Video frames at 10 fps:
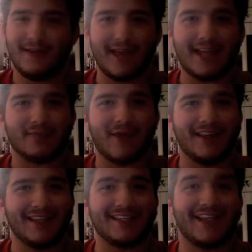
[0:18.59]
That's
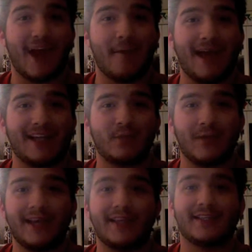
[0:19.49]
right, this entire past
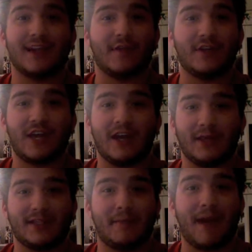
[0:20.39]
week, Discovery
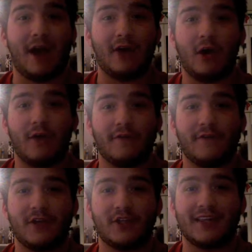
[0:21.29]
Channel has compiled all of the
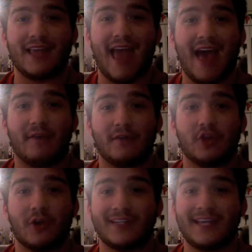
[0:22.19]
footage that they have of
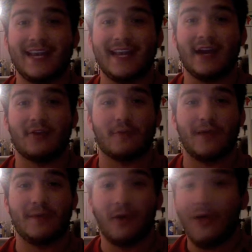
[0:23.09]
sharks eating other
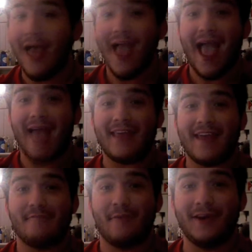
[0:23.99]
people, and they
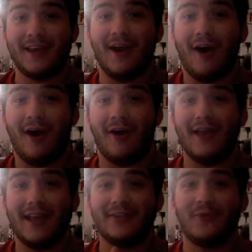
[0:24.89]
have put it
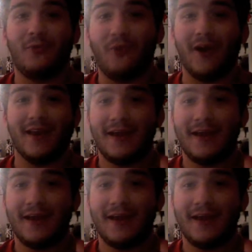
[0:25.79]
all into one